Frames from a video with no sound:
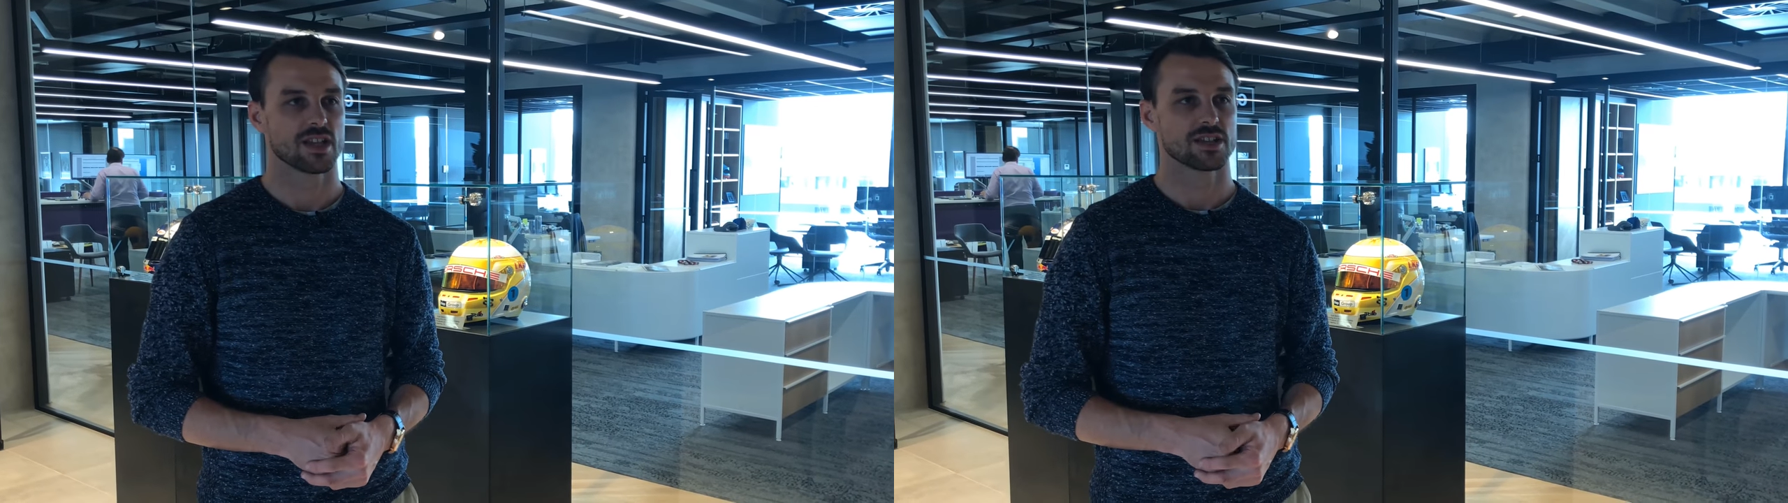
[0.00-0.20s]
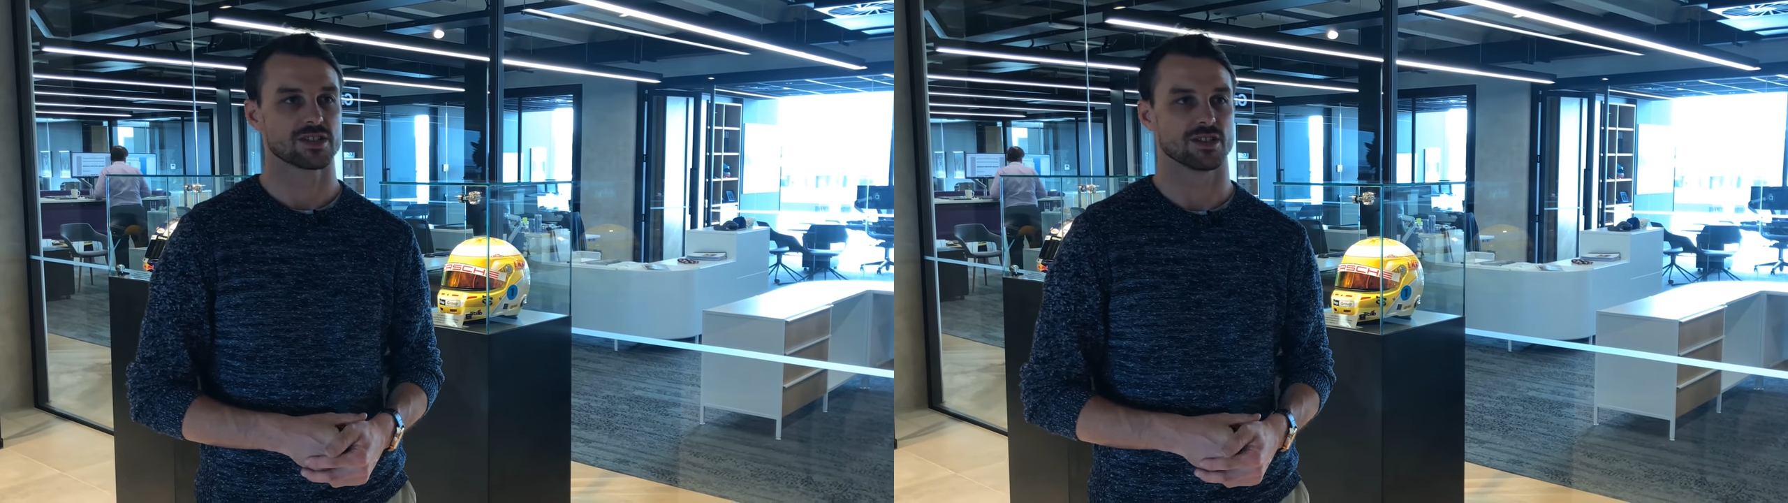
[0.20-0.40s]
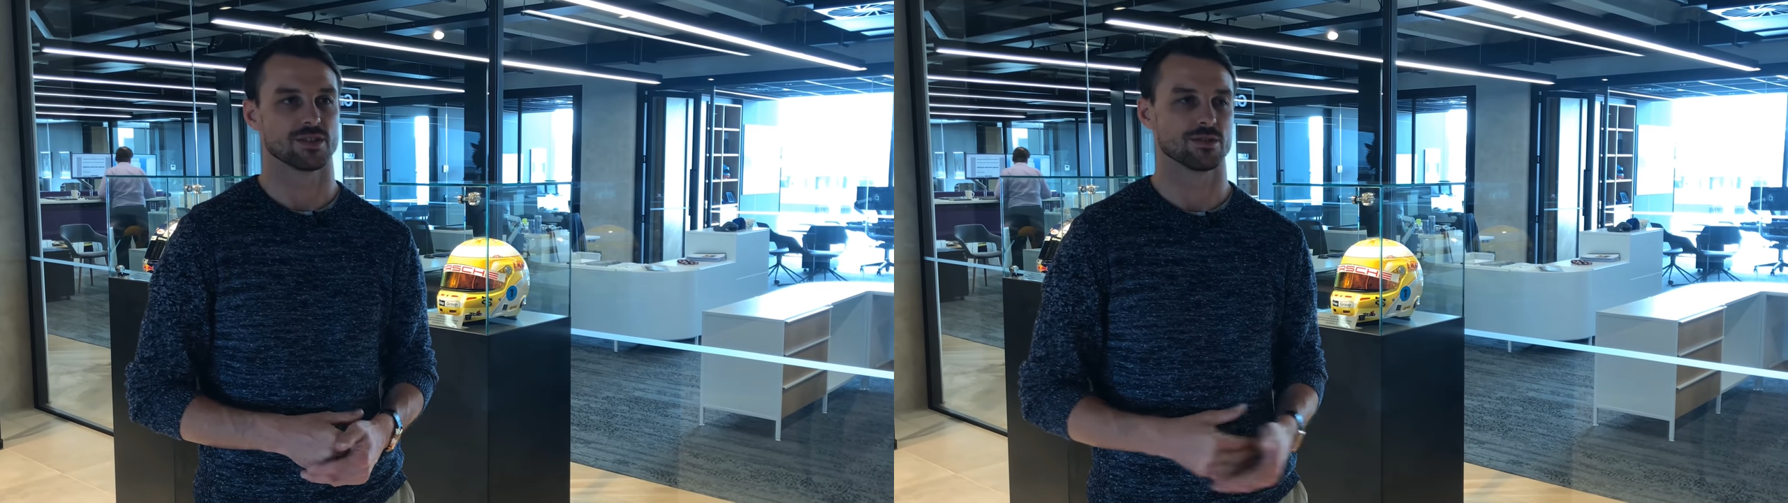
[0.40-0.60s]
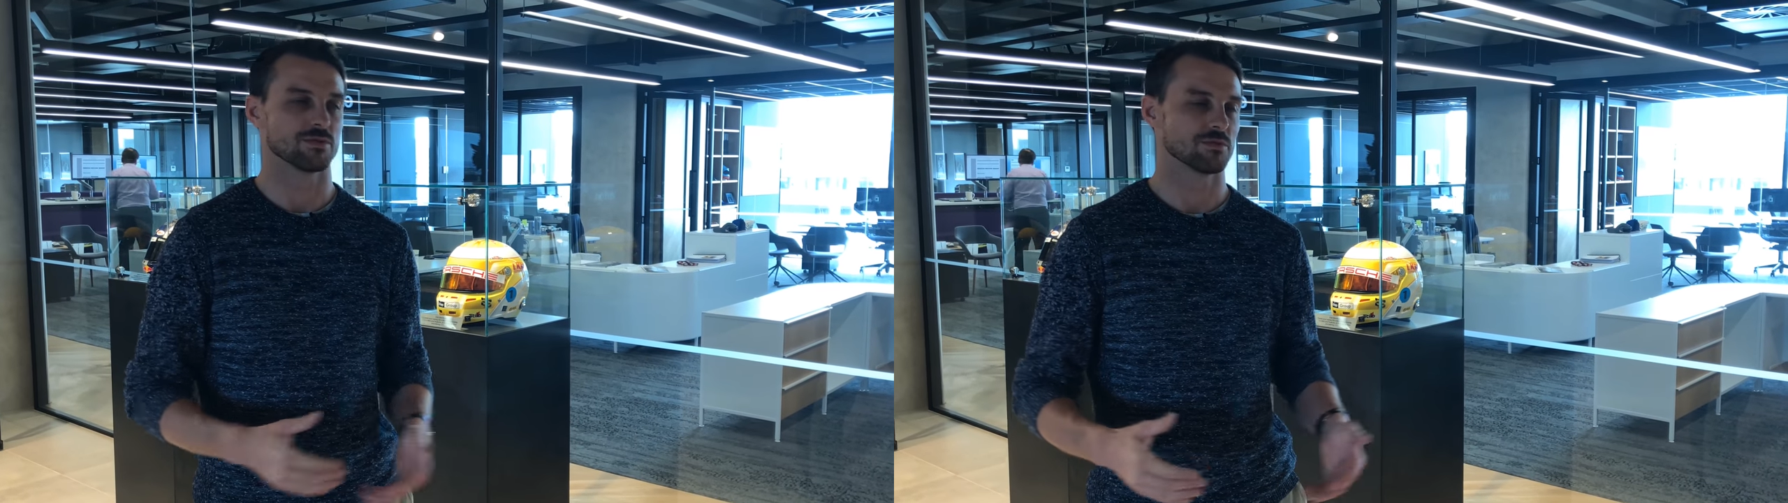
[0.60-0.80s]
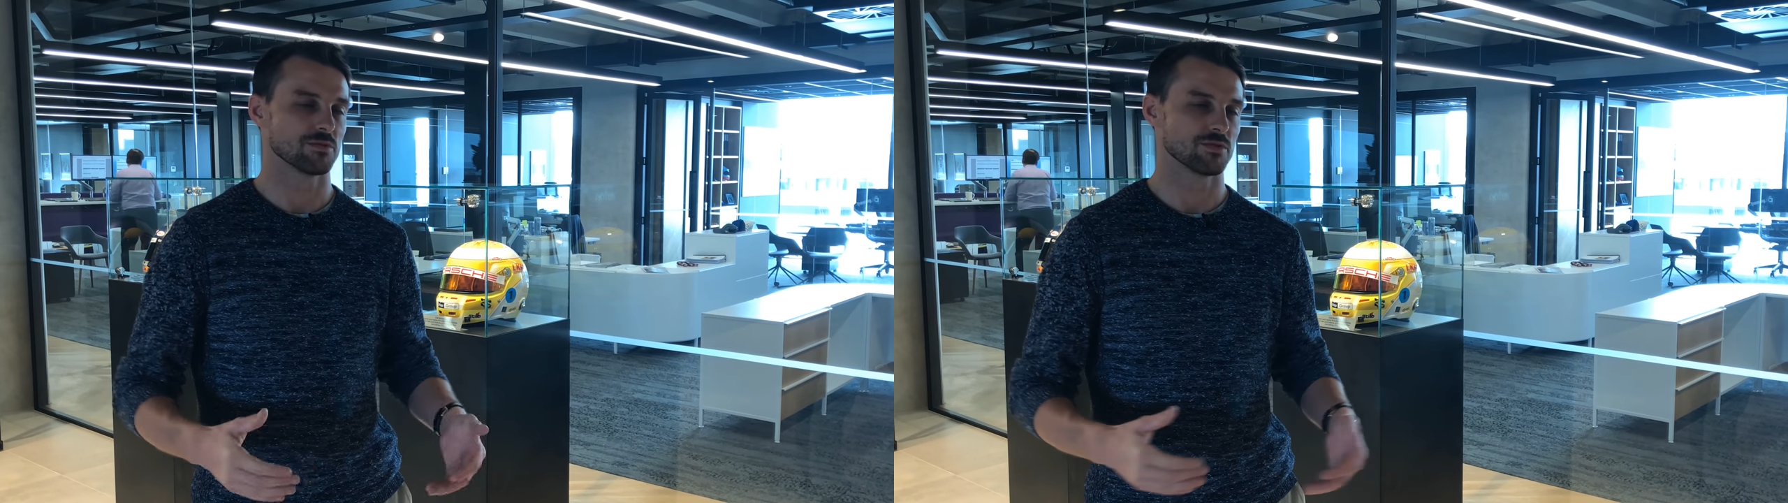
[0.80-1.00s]
so
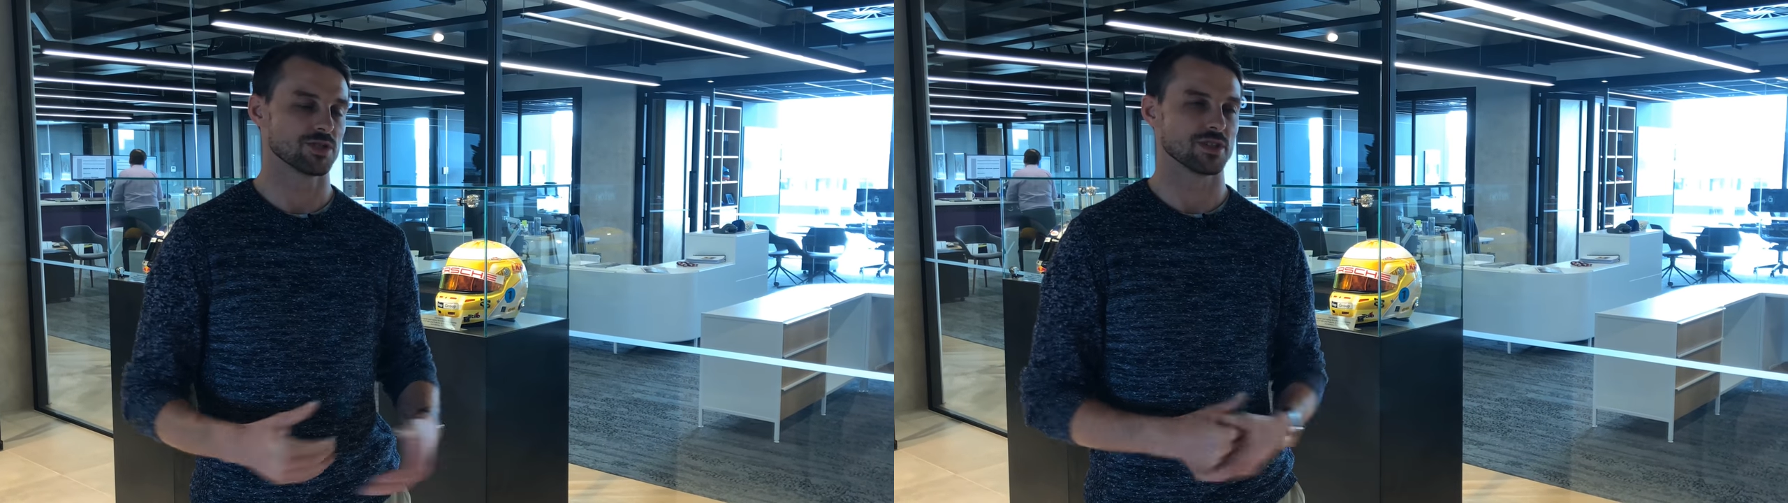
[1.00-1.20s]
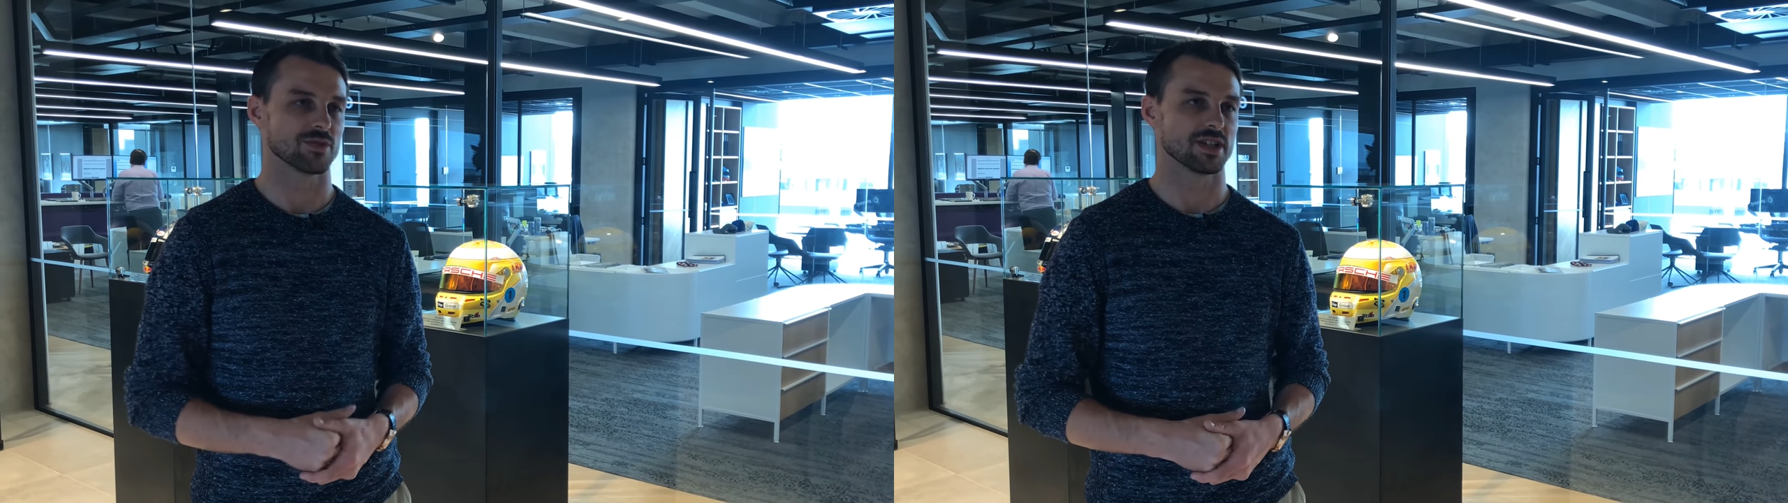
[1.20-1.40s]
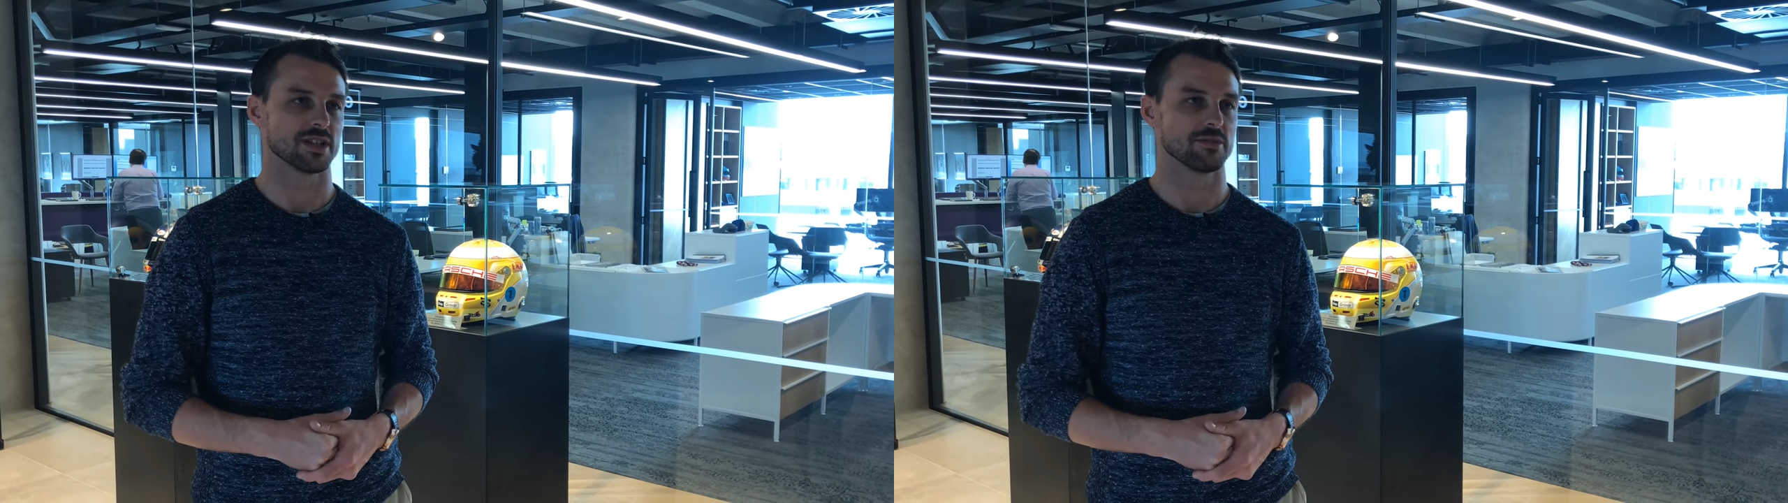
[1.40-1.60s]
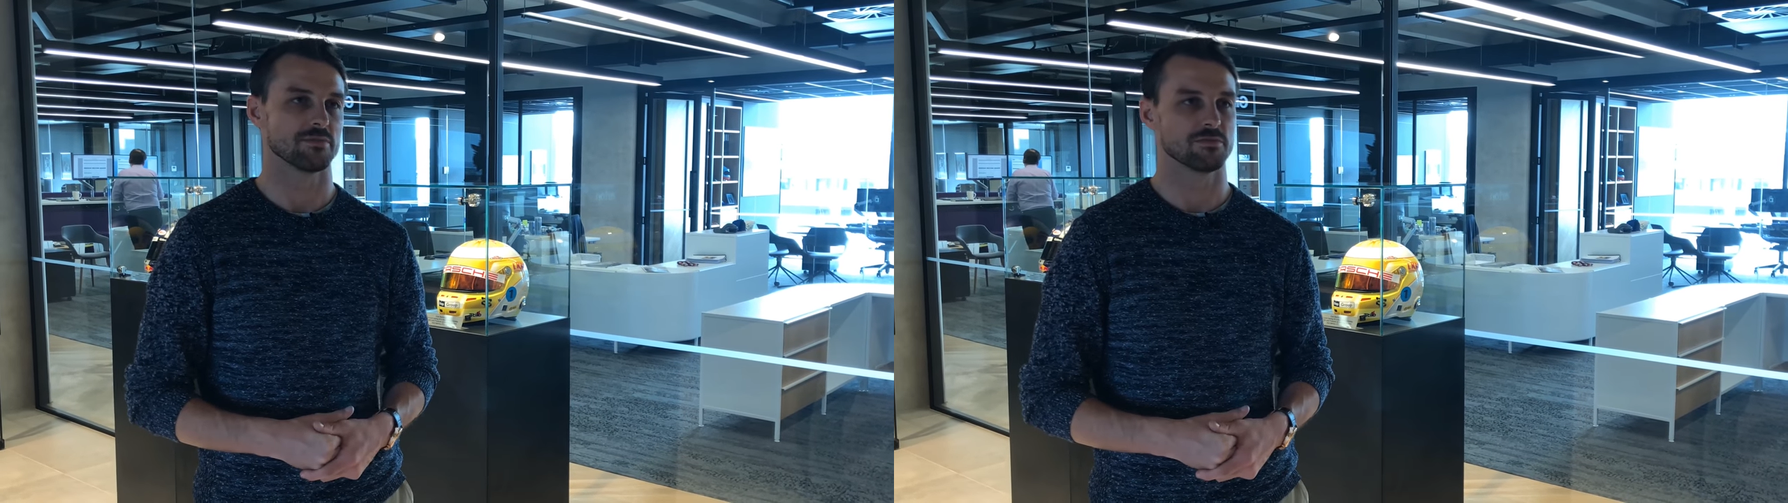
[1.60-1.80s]
generally